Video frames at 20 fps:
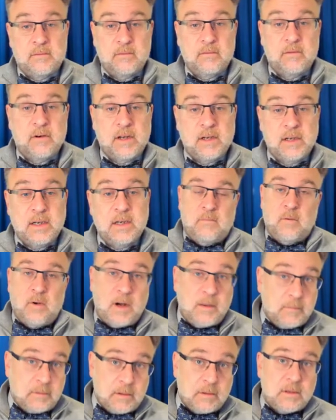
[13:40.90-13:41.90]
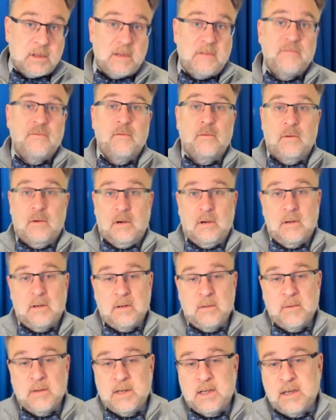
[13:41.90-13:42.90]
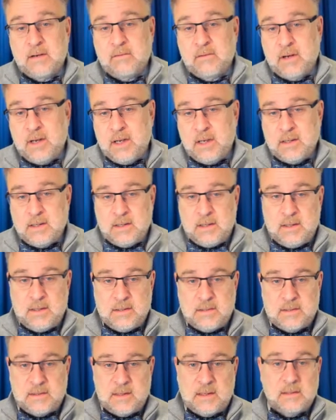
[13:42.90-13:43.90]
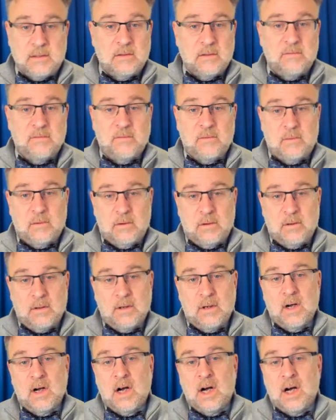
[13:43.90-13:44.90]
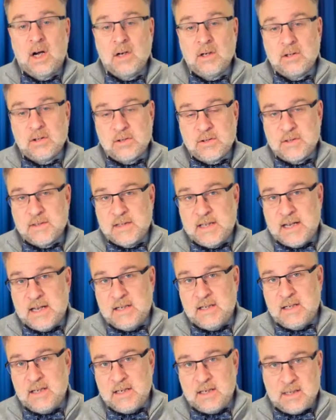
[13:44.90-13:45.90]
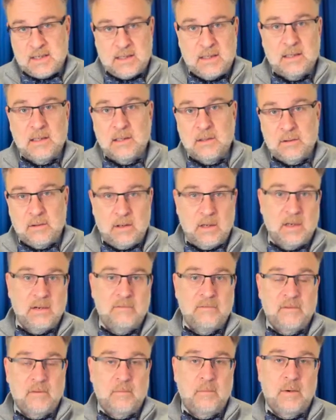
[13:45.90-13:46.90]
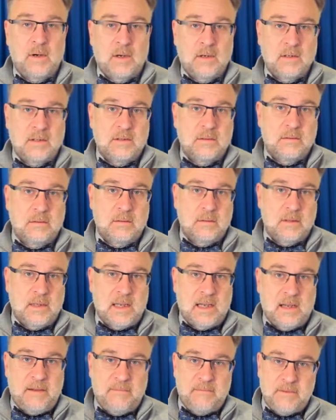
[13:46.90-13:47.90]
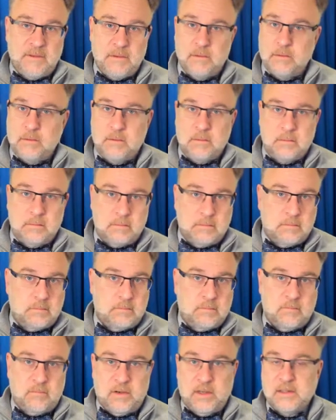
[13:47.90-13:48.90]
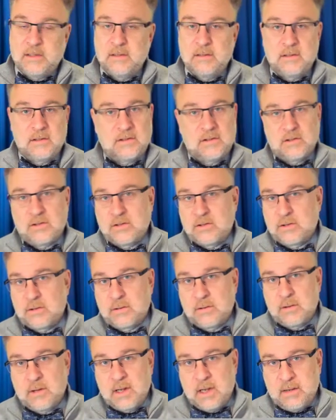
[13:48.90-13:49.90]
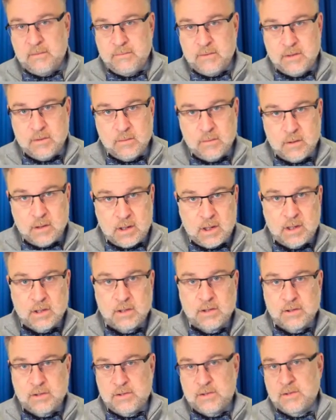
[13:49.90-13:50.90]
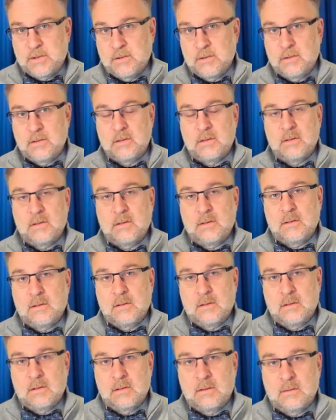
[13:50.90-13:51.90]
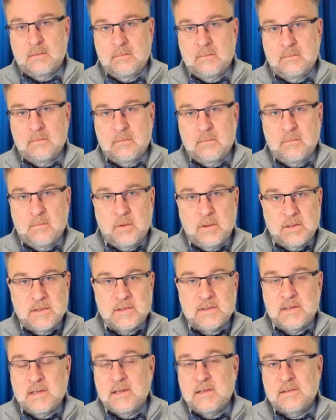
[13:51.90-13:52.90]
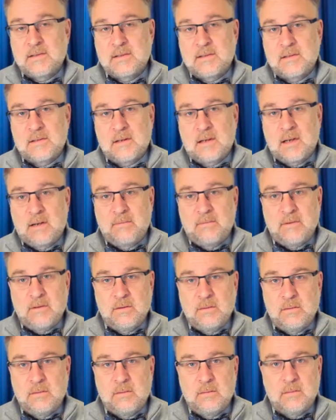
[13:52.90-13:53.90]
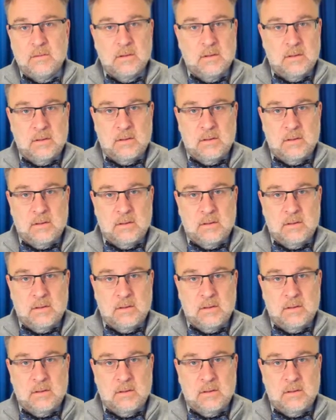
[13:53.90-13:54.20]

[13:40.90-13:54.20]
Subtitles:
grading. What I'm looking for when I grade is I look for understanding and learning from module. Have you read the literature? Have you understood what it says? Have you